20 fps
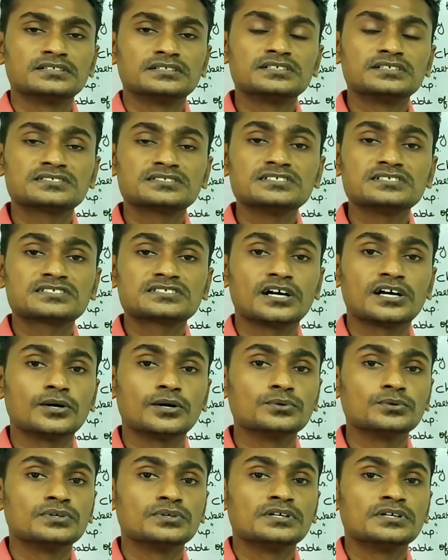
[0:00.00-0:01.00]
This is
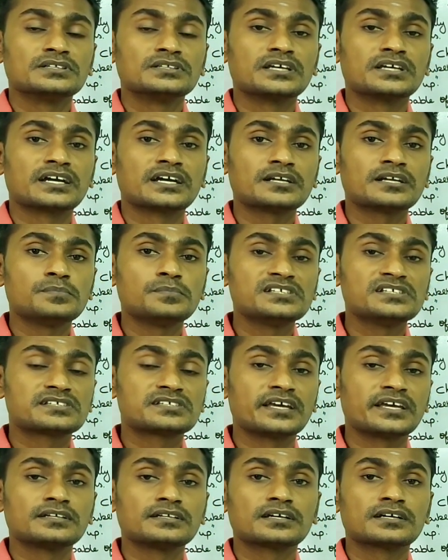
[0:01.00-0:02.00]
how the
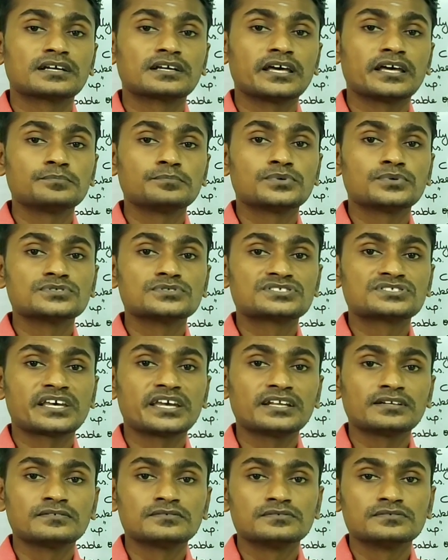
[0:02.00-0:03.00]
herbicide
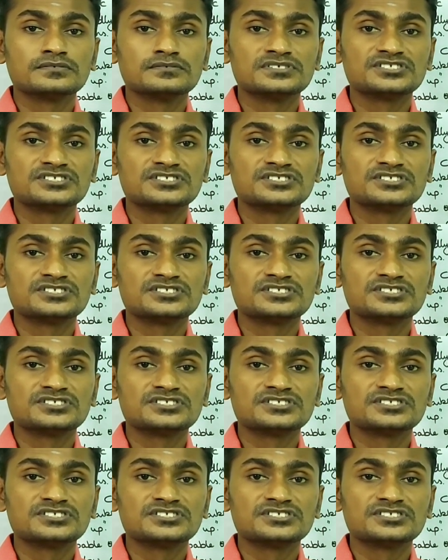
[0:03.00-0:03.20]
glyphosate,